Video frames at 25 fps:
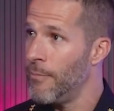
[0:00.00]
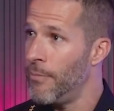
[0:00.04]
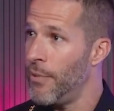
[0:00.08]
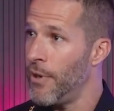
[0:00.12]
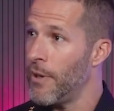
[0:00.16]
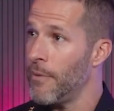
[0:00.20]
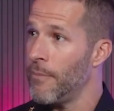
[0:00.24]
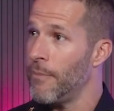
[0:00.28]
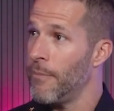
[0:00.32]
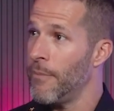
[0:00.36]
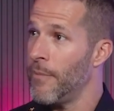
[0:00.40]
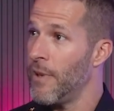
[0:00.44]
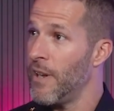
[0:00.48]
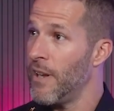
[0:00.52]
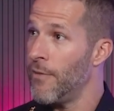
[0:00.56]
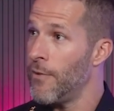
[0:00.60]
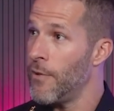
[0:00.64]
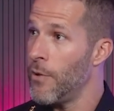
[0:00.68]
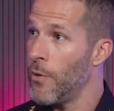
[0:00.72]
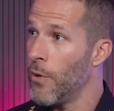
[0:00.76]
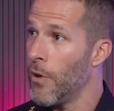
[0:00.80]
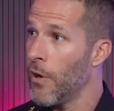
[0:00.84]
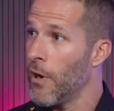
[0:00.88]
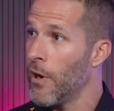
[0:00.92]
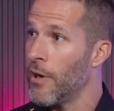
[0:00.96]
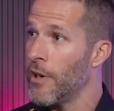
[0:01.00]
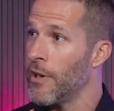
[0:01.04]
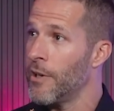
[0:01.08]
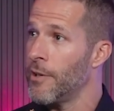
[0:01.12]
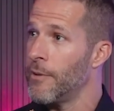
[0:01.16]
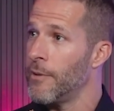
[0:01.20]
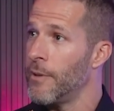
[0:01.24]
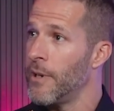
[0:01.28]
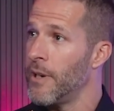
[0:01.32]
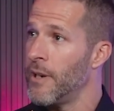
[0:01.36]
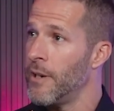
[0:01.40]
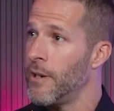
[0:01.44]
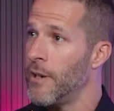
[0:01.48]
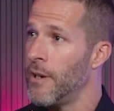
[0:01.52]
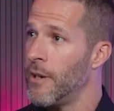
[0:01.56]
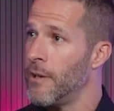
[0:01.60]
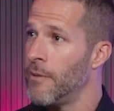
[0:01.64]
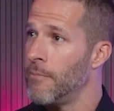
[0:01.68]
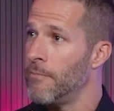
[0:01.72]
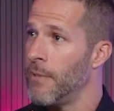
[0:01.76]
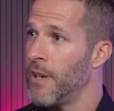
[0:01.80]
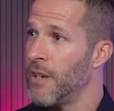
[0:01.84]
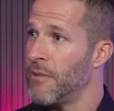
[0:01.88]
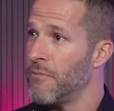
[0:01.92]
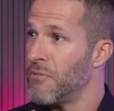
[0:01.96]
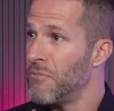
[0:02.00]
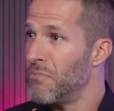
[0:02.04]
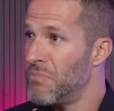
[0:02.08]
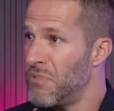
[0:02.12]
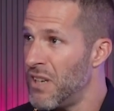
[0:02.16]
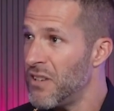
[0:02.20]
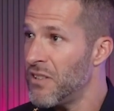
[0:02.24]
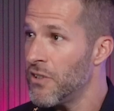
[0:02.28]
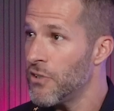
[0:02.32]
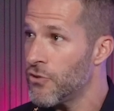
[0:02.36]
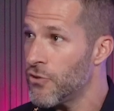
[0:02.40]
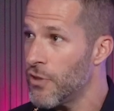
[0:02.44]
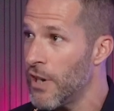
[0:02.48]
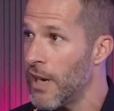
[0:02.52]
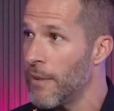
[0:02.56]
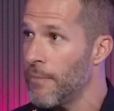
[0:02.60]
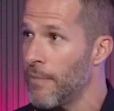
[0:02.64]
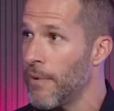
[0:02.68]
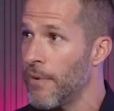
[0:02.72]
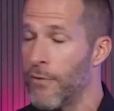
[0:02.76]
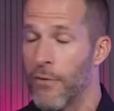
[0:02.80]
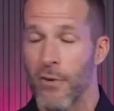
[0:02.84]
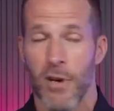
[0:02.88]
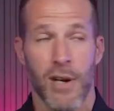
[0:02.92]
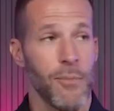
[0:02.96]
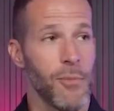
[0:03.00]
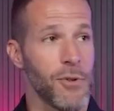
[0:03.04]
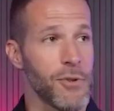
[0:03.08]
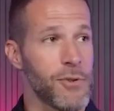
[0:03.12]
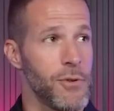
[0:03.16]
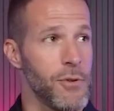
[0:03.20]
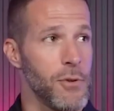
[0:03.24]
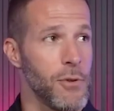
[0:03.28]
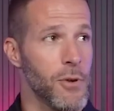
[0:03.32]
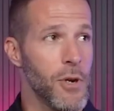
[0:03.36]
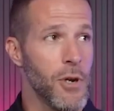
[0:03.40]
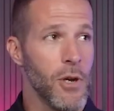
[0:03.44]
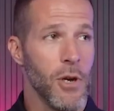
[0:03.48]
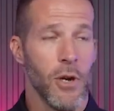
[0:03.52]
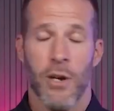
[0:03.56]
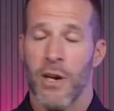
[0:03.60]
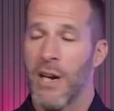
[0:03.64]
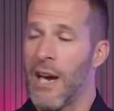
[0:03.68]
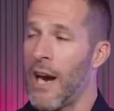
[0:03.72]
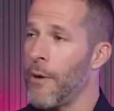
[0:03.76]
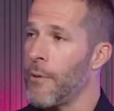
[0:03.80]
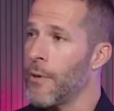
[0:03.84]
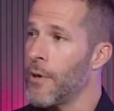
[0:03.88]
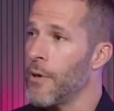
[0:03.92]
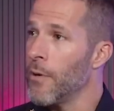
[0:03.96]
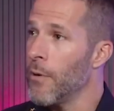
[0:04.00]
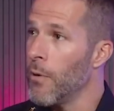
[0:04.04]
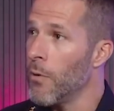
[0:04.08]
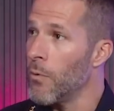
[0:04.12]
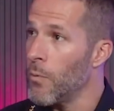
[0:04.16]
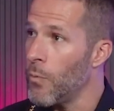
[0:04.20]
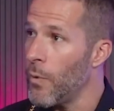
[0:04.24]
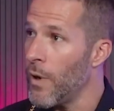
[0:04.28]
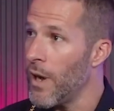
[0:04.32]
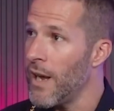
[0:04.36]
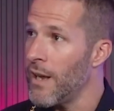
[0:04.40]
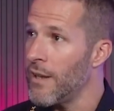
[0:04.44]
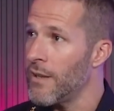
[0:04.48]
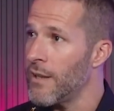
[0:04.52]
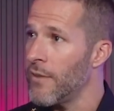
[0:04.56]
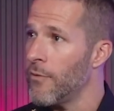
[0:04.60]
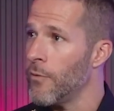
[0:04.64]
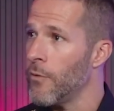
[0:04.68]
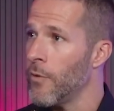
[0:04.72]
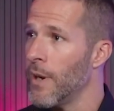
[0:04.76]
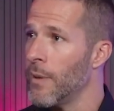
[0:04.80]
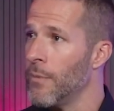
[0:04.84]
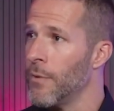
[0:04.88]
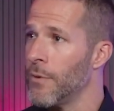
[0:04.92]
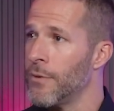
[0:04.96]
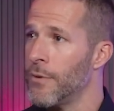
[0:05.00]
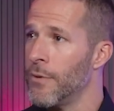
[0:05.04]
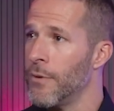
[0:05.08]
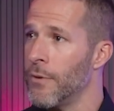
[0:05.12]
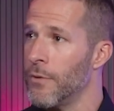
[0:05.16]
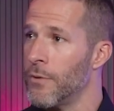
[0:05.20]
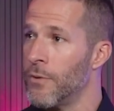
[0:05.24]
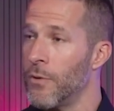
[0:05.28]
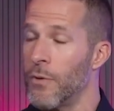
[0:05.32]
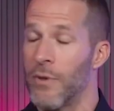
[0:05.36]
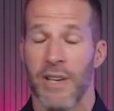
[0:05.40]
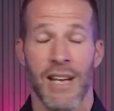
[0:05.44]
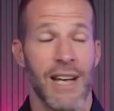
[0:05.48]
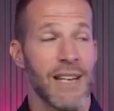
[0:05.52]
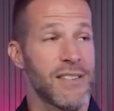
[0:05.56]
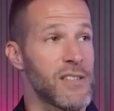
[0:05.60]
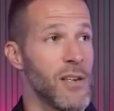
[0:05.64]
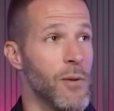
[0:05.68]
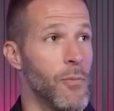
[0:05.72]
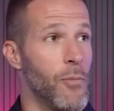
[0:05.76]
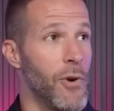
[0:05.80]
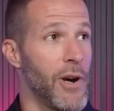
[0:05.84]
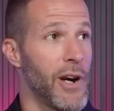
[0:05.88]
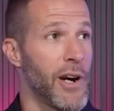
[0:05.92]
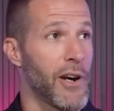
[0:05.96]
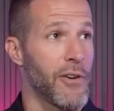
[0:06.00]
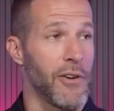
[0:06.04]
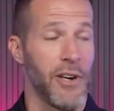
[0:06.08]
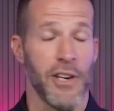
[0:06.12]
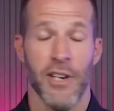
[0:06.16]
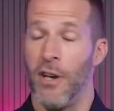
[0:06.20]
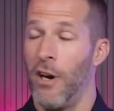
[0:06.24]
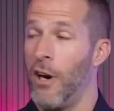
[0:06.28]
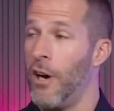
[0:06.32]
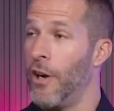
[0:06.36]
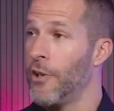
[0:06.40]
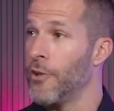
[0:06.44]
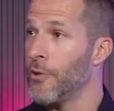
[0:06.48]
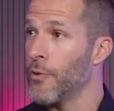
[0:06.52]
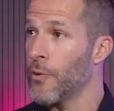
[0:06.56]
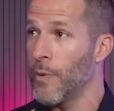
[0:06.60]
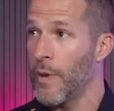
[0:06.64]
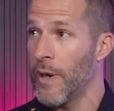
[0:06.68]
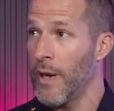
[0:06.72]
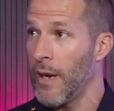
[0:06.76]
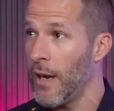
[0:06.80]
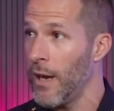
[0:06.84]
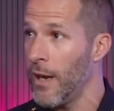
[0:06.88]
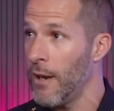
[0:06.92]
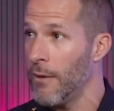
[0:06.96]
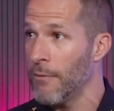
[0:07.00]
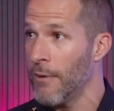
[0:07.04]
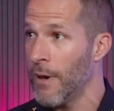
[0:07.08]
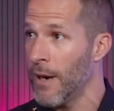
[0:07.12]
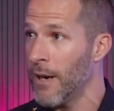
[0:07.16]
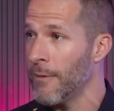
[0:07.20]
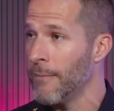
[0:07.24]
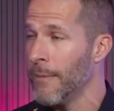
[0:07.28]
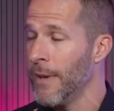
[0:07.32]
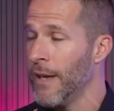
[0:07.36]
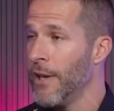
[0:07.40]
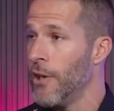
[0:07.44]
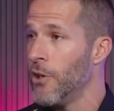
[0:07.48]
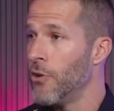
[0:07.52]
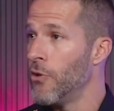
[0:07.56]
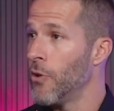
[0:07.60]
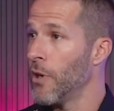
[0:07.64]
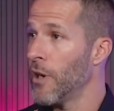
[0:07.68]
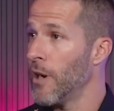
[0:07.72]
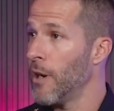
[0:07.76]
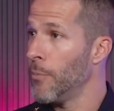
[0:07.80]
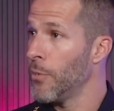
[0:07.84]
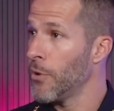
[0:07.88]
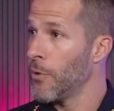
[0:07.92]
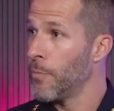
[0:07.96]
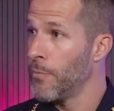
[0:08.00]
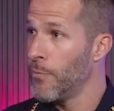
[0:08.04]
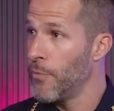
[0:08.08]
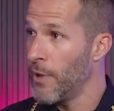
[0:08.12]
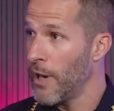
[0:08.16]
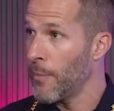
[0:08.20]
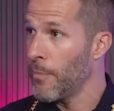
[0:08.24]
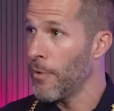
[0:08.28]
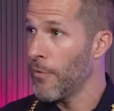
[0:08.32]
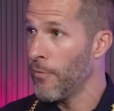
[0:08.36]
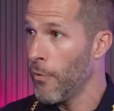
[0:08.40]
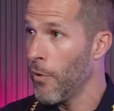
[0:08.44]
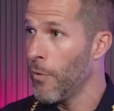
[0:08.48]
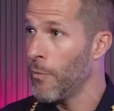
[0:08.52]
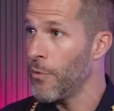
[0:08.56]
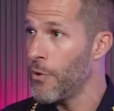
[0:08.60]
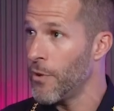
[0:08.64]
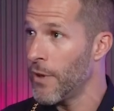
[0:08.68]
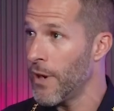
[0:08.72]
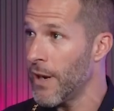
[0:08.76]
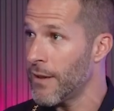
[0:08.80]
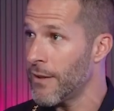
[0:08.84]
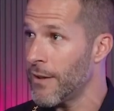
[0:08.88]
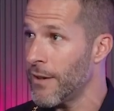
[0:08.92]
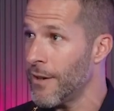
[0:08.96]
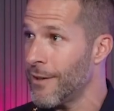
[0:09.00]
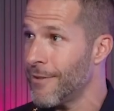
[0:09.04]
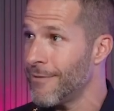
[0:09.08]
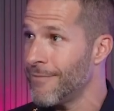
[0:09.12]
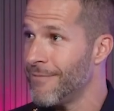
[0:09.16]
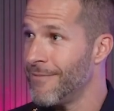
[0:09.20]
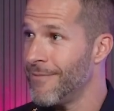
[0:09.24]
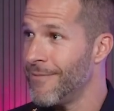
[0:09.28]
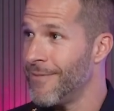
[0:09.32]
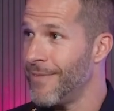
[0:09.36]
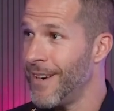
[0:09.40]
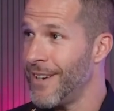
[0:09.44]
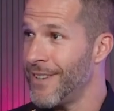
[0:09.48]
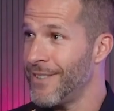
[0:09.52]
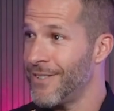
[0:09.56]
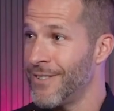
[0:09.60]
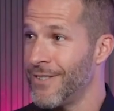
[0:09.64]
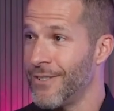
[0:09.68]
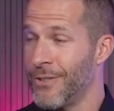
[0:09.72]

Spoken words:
But if you are in decent shape, if you're able to carry your own weight, if you're able to get somewhere in 100-degree heat, right, you got to perform when you get there, right?